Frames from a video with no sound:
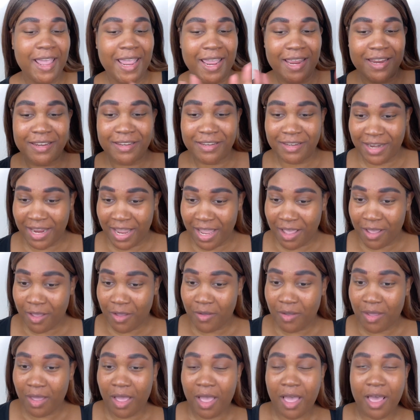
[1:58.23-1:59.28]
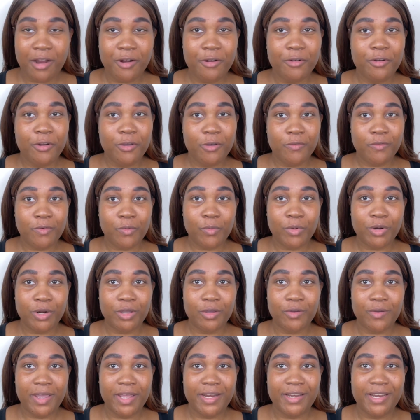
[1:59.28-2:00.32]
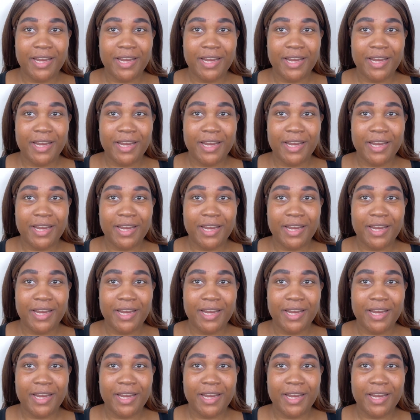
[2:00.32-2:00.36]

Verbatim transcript: Now, I don't know if I want to go ahead